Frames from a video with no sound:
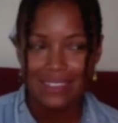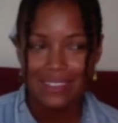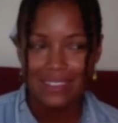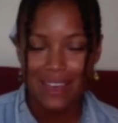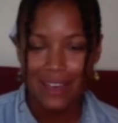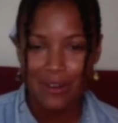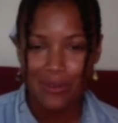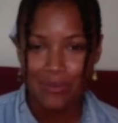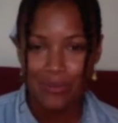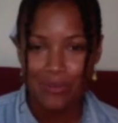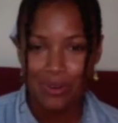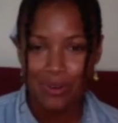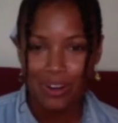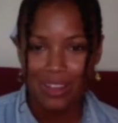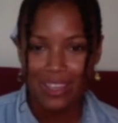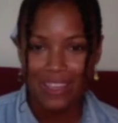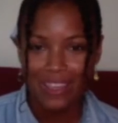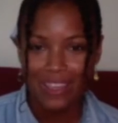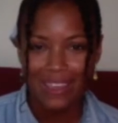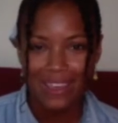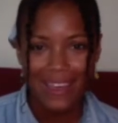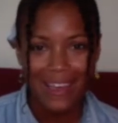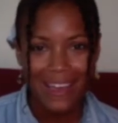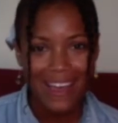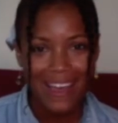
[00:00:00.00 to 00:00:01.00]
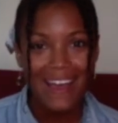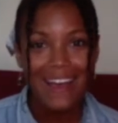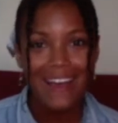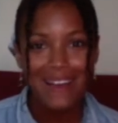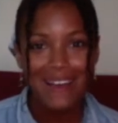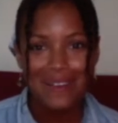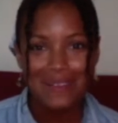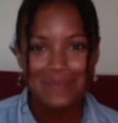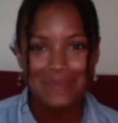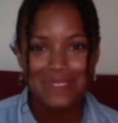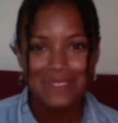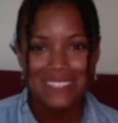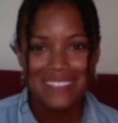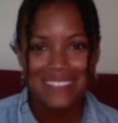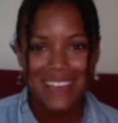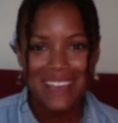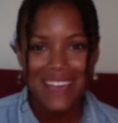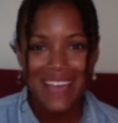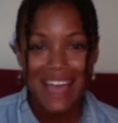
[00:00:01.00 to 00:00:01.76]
that were kept.